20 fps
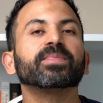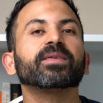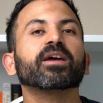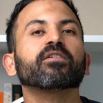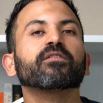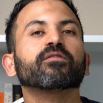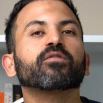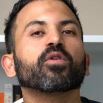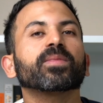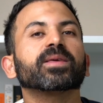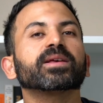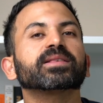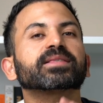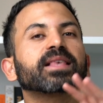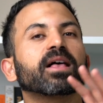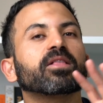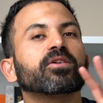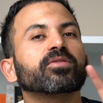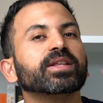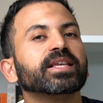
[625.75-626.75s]
therefore the
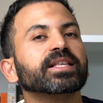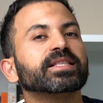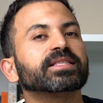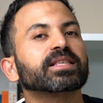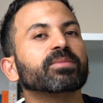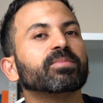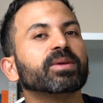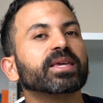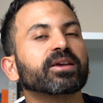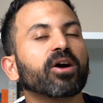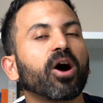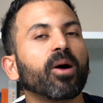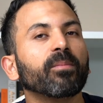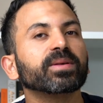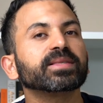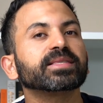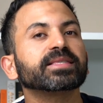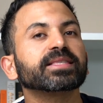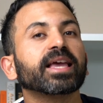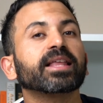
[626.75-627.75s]
seller needs to be
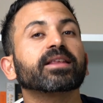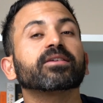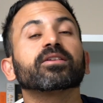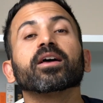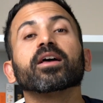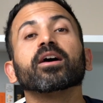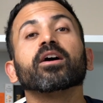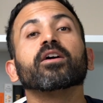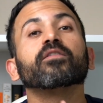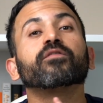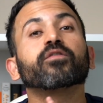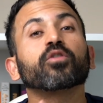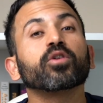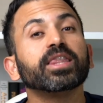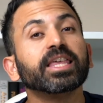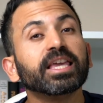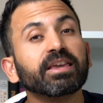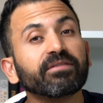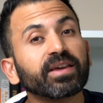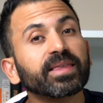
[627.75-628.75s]
compensated for
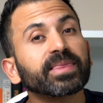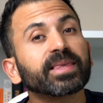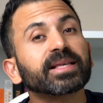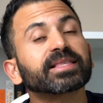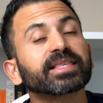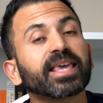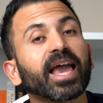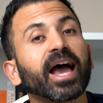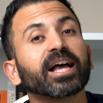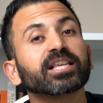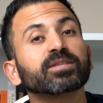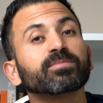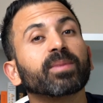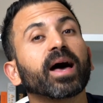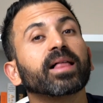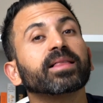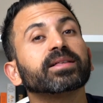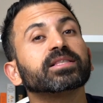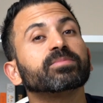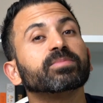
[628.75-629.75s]
leaving this cash
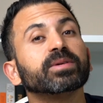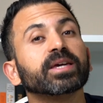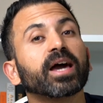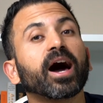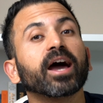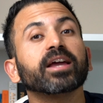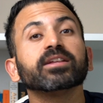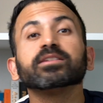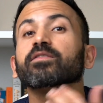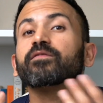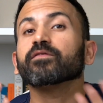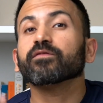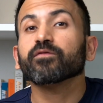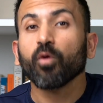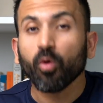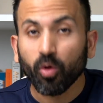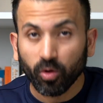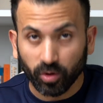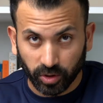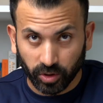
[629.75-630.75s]
balance behind
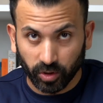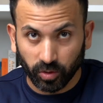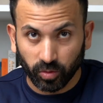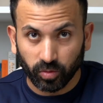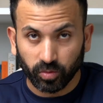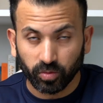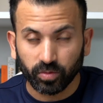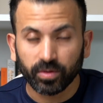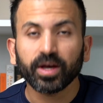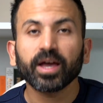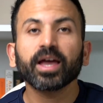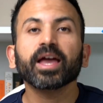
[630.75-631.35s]
for you.